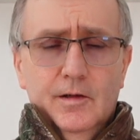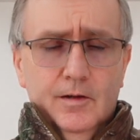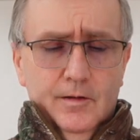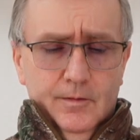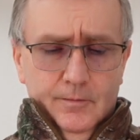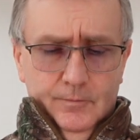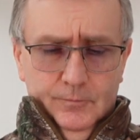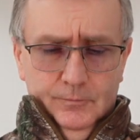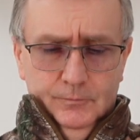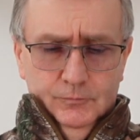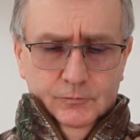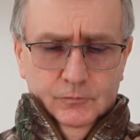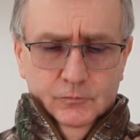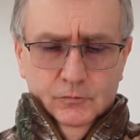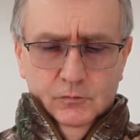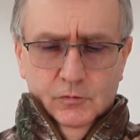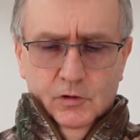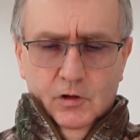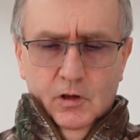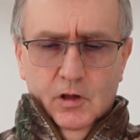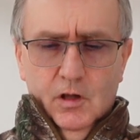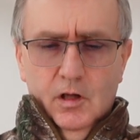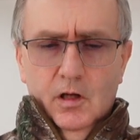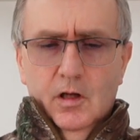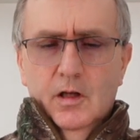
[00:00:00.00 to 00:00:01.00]
uh,
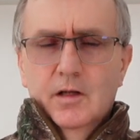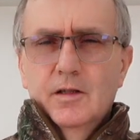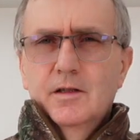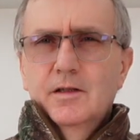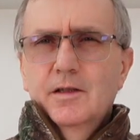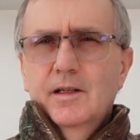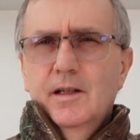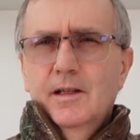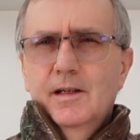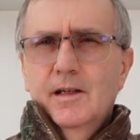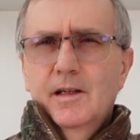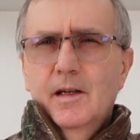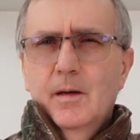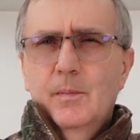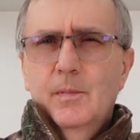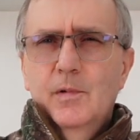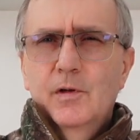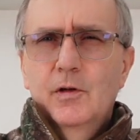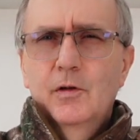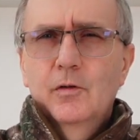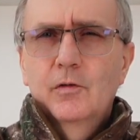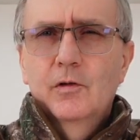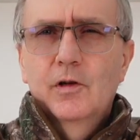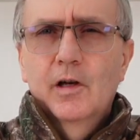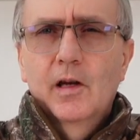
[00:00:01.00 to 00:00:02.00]
setting up a
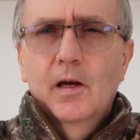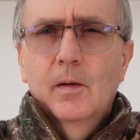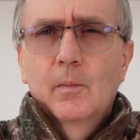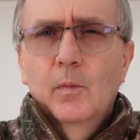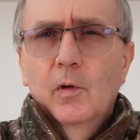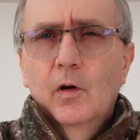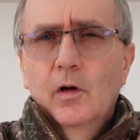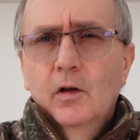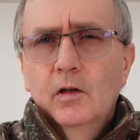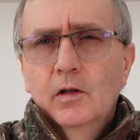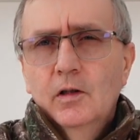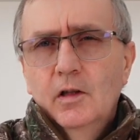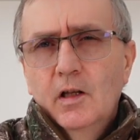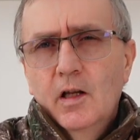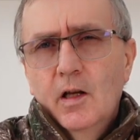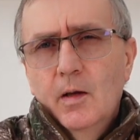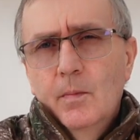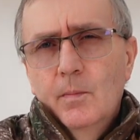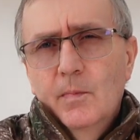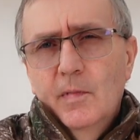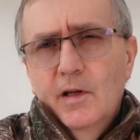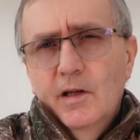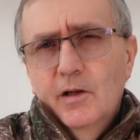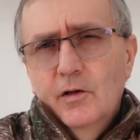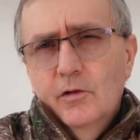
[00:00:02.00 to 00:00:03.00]
new camera
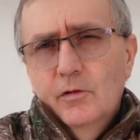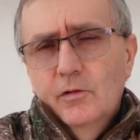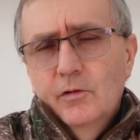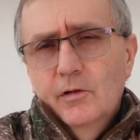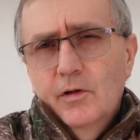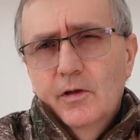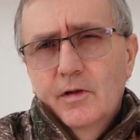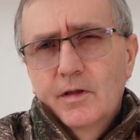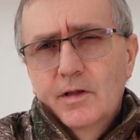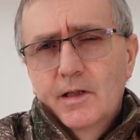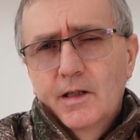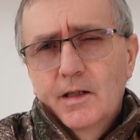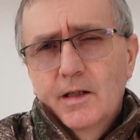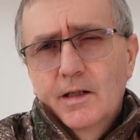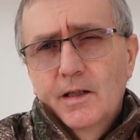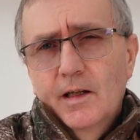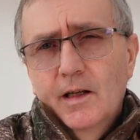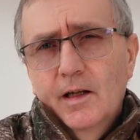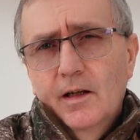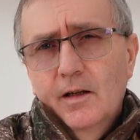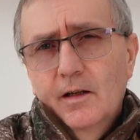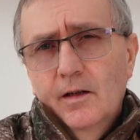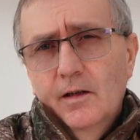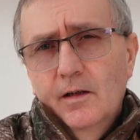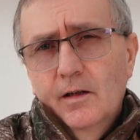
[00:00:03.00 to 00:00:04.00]
make sure you sit
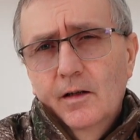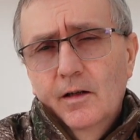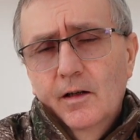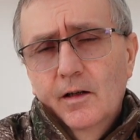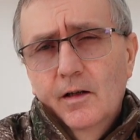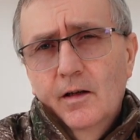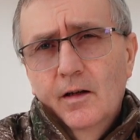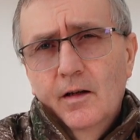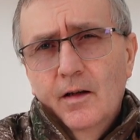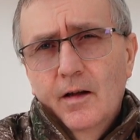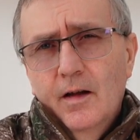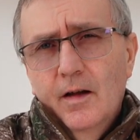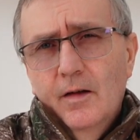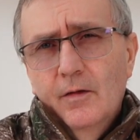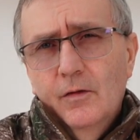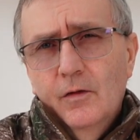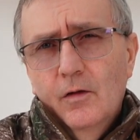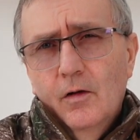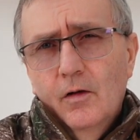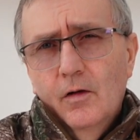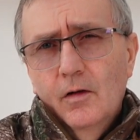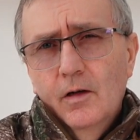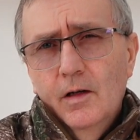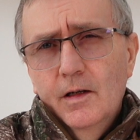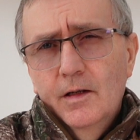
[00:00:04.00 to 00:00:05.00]
down and uh, I've
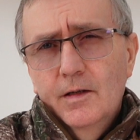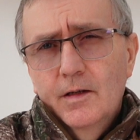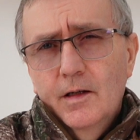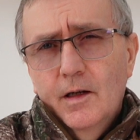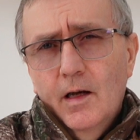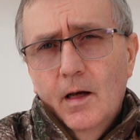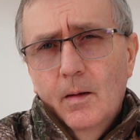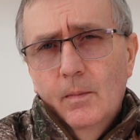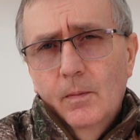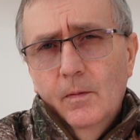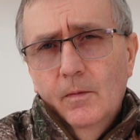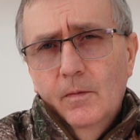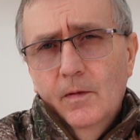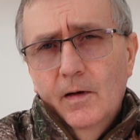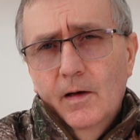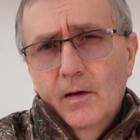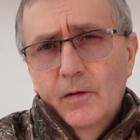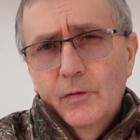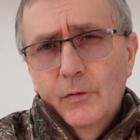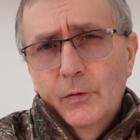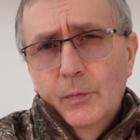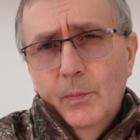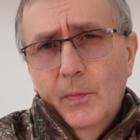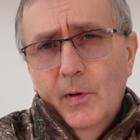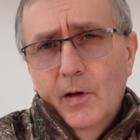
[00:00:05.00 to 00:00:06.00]
got at least a couple of
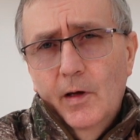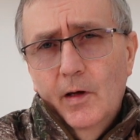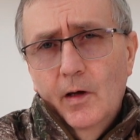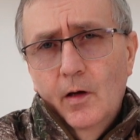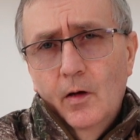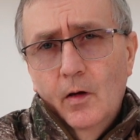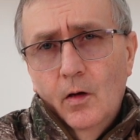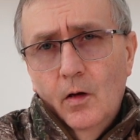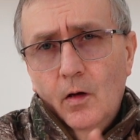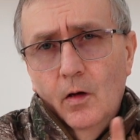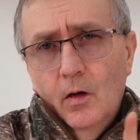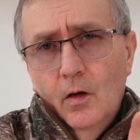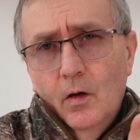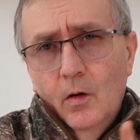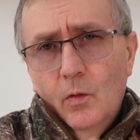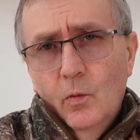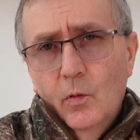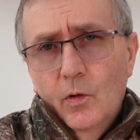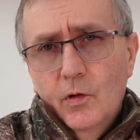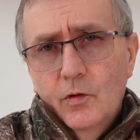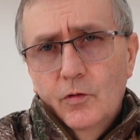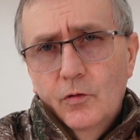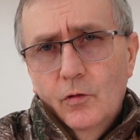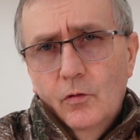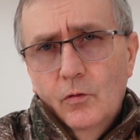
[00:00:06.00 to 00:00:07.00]
hours spare
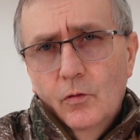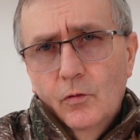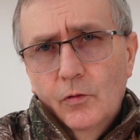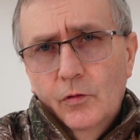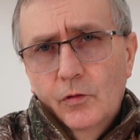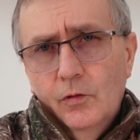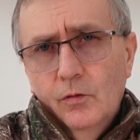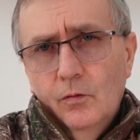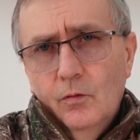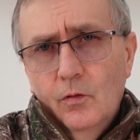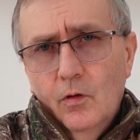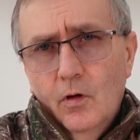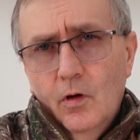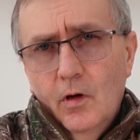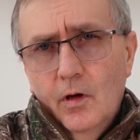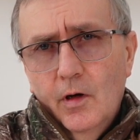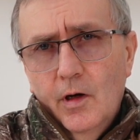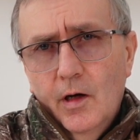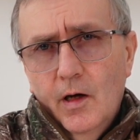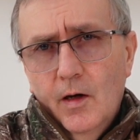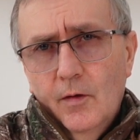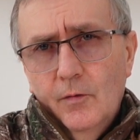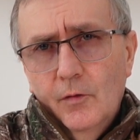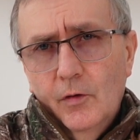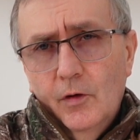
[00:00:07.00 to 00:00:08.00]
which of course I
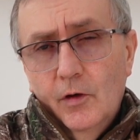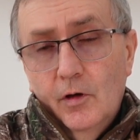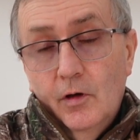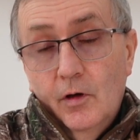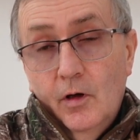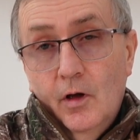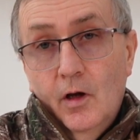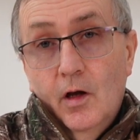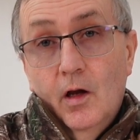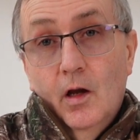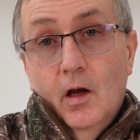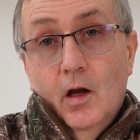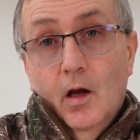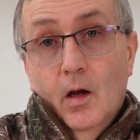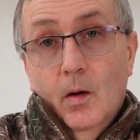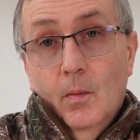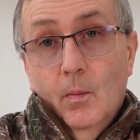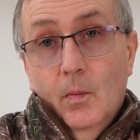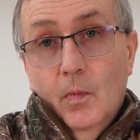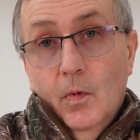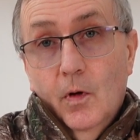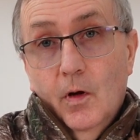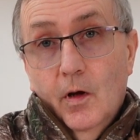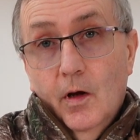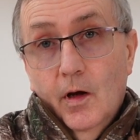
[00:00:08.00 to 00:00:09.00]
haven't
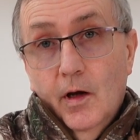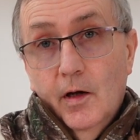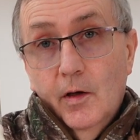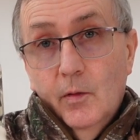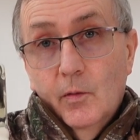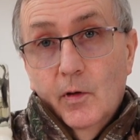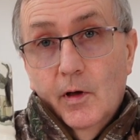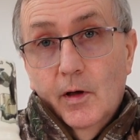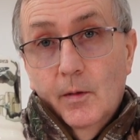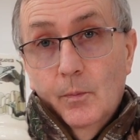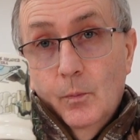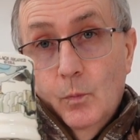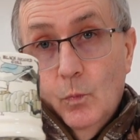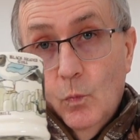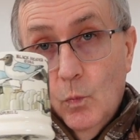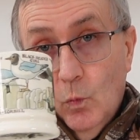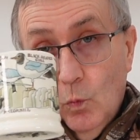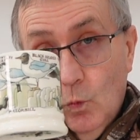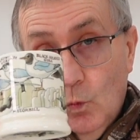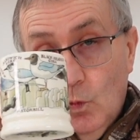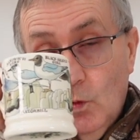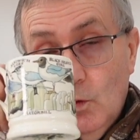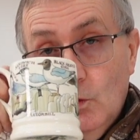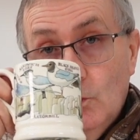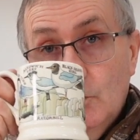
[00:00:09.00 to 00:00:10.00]
but anyway
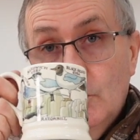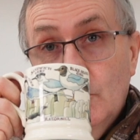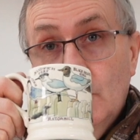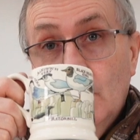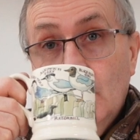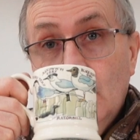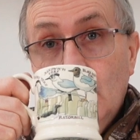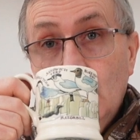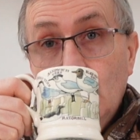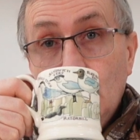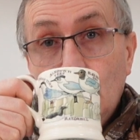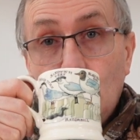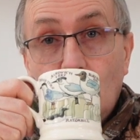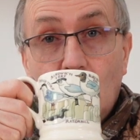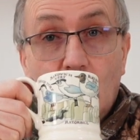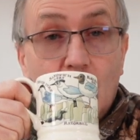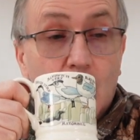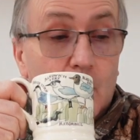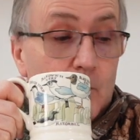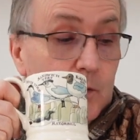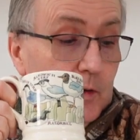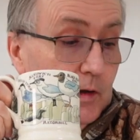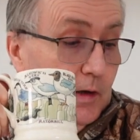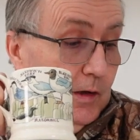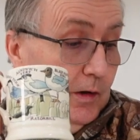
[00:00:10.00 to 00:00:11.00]
we'll see
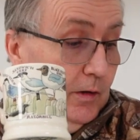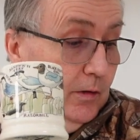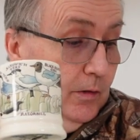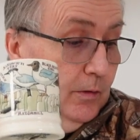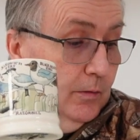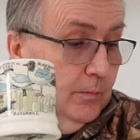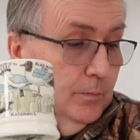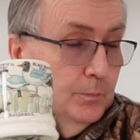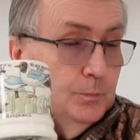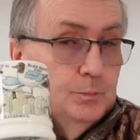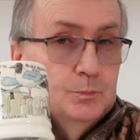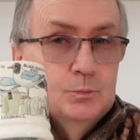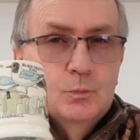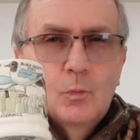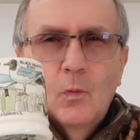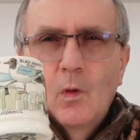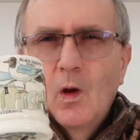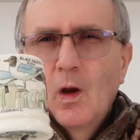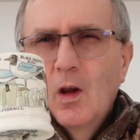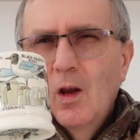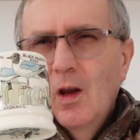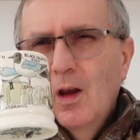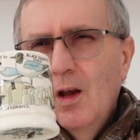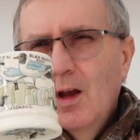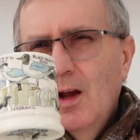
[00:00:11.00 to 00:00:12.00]
how we get on.
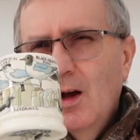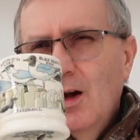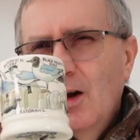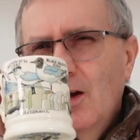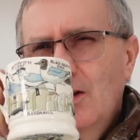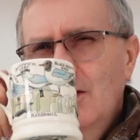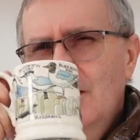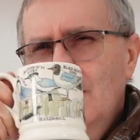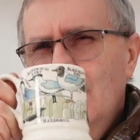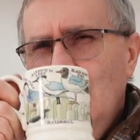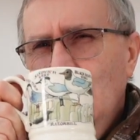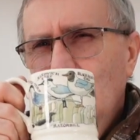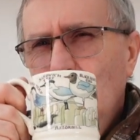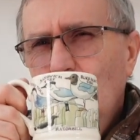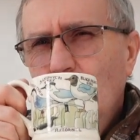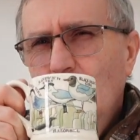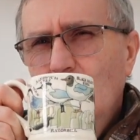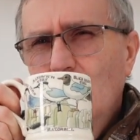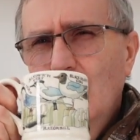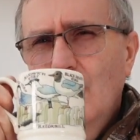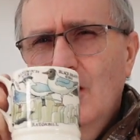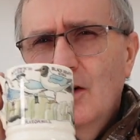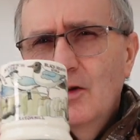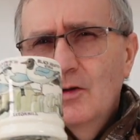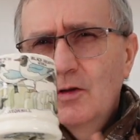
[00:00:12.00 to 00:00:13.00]
I'll tell you
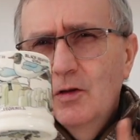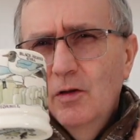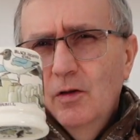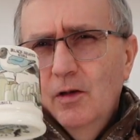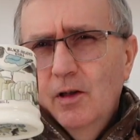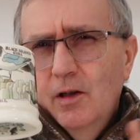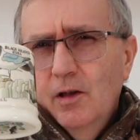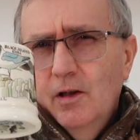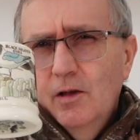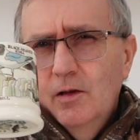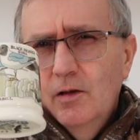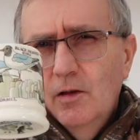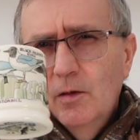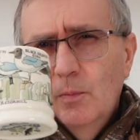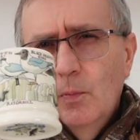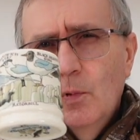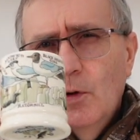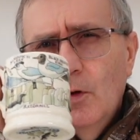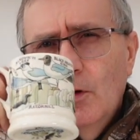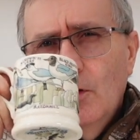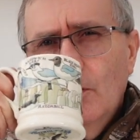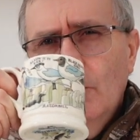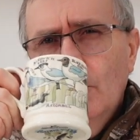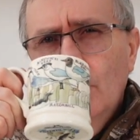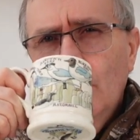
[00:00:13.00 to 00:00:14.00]
what, I'll do the easy
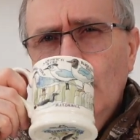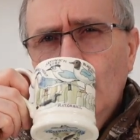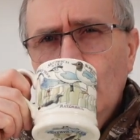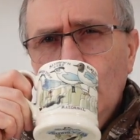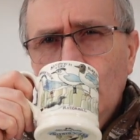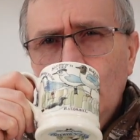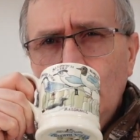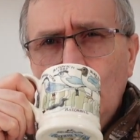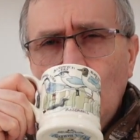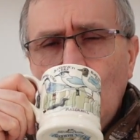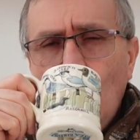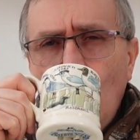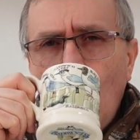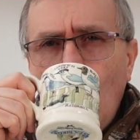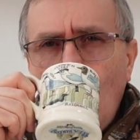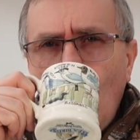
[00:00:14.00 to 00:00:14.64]
part first.